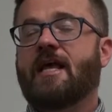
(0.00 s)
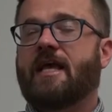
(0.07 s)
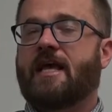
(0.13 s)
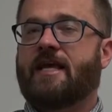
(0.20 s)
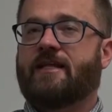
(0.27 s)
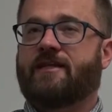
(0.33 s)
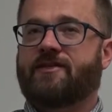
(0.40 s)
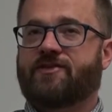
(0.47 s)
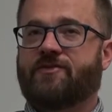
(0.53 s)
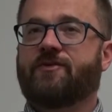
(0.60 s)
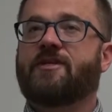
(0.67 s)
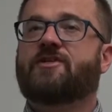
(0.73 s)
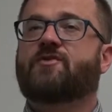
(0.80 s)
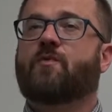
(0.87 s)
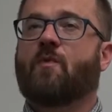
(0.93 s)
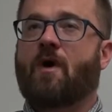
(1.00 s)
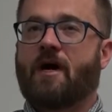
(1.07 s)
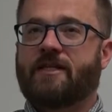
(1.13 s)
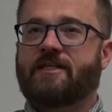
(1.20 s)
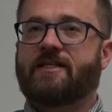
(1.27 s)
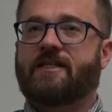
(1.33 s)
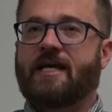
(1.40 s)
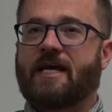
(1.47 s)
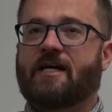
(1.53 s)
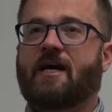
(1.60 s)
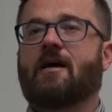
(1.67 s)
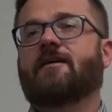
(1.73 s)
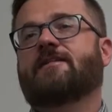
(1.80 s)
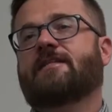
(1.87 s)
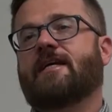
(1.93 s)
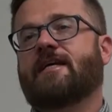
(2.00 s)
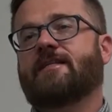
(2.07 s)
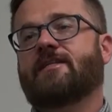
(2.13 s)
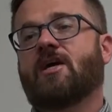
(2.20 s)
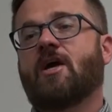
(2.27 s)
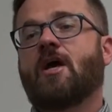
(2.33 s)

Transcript: and the students watched that content